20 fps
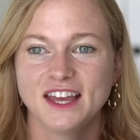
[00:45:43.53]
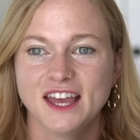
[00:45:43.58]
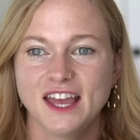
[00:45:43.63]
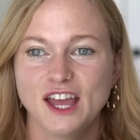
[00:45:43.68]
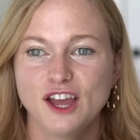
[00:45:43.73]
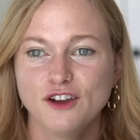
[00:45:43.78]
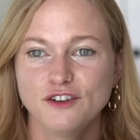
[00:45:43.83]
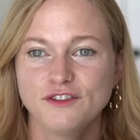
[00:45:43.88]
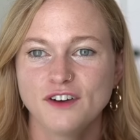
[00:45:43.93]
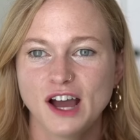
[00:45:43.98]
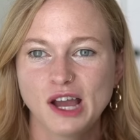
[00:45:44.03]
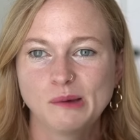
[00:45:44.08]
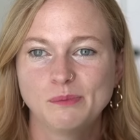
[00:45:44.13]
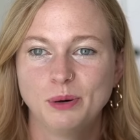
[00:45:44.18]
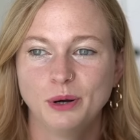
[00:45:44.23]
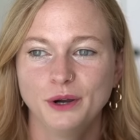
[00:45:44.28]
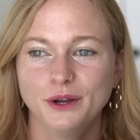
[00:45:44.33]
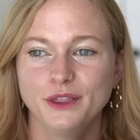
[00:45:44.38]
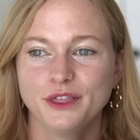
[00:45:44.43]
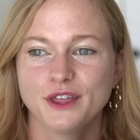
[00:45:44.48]
if i
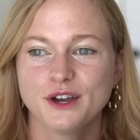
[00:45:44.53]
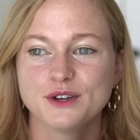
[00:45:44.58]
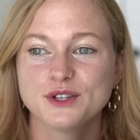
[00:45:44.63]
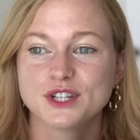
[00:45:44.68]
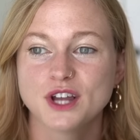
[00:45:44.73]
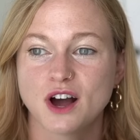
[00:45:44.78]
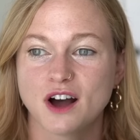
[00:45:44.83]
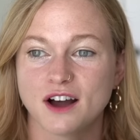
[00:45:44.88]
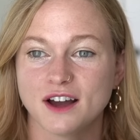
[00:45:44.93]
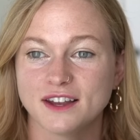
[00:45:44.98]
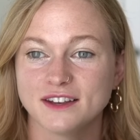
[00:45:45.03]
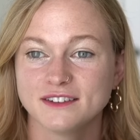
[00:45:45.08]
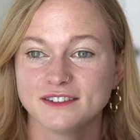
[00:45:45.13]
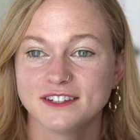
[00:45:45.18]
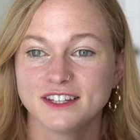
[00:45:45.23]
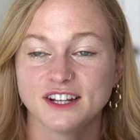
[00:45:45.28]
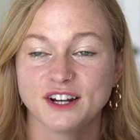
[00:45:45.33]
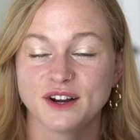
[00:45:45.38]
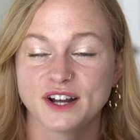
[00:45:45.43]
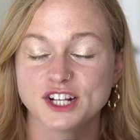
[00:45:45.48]
put those on
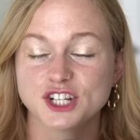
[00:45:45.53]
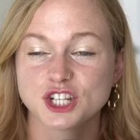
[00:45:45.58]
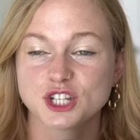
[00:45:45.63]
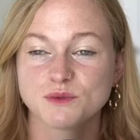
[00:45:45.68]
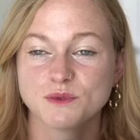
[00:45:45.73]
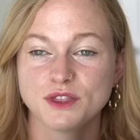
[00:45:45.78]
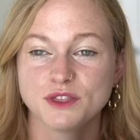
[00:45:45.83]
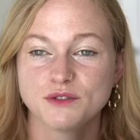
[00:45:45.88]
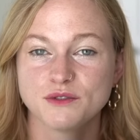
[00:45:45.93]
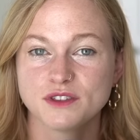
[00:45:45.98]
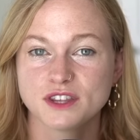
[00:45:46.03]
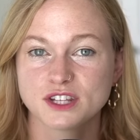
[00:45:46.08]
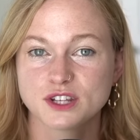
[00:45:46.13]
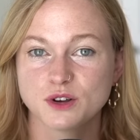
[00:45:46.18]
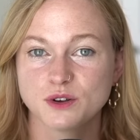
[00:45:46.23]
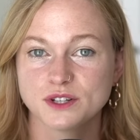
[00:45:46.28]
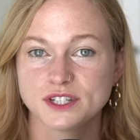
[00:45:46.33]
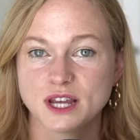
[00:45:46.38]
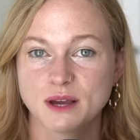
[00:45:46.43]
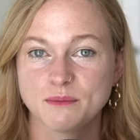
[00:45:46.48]
you know i just went through this
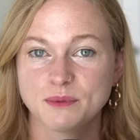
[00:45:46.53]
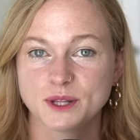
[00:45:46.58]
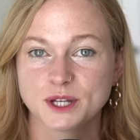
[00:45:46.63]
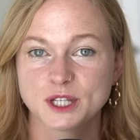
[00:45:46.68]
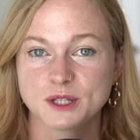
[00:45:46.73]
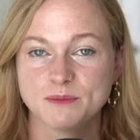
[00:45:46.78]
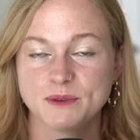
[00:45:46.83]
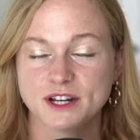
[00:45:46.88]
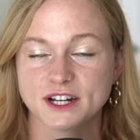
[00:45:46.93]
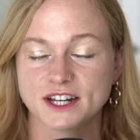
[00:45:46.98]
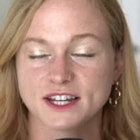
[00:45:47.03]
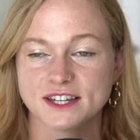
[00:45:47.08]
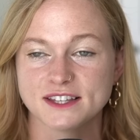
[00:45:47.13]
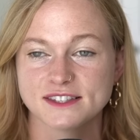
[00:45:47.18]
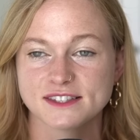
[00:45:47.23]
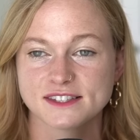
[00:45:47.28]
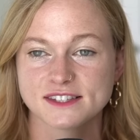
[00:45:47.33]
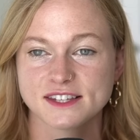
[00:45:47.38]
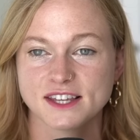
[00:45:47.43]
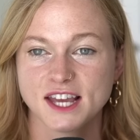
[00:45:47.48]
whole temple
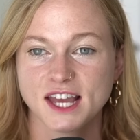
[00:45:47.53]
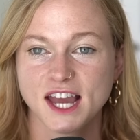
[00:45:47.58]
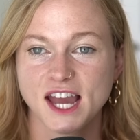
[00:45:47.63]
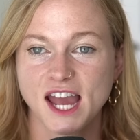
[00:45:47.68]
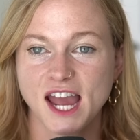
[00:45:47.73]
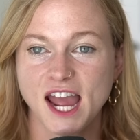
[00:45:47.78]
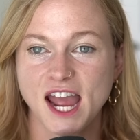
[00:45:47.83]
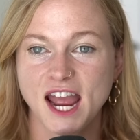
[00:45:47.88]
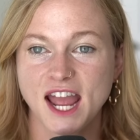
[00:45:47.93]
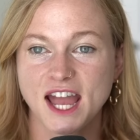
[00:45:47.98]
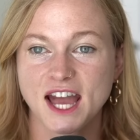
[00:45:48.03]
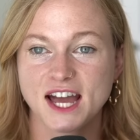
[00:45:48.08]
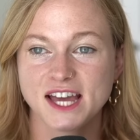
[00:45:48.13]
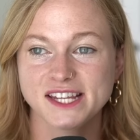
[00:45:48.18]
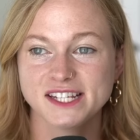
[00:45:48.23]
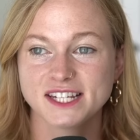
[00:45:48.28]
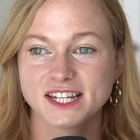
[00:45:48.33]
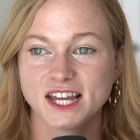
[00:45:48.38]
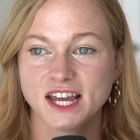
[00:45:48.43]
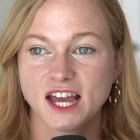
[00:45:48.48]
experience
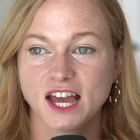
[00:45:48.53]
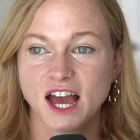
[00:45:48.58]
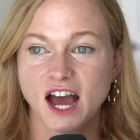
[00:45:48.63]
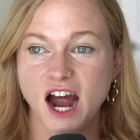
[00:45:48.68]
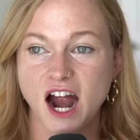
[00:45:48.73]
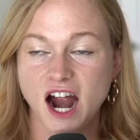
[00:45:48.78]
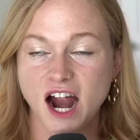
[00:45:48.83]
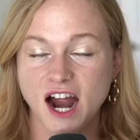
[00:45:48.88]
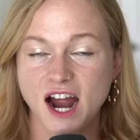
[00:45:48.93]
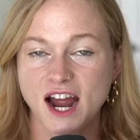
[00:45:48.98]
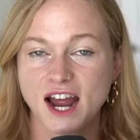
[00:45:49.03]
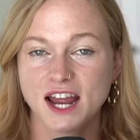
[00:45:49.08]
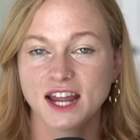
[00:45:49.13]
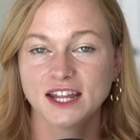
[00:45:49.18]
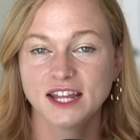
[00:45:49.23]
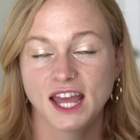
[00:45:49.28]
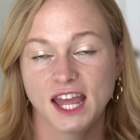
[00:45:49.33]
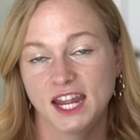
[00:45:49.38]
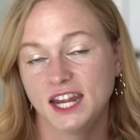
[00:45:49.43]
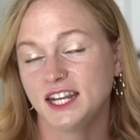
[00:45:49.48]
and
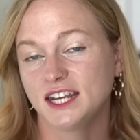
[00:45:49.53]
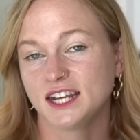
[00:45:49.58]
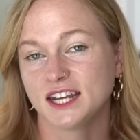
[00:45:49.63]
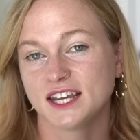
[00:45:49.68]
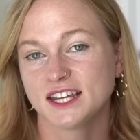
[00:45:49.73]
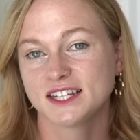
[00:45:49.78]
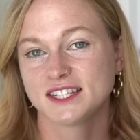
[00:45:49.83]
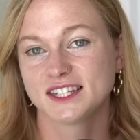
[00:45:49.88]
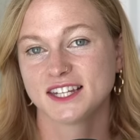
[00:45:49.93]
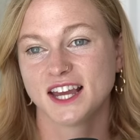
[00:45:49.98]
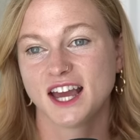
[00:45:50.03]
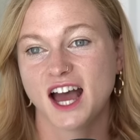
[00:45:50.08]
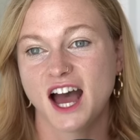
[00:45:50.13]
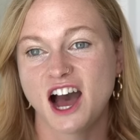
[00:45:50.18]
I hated it.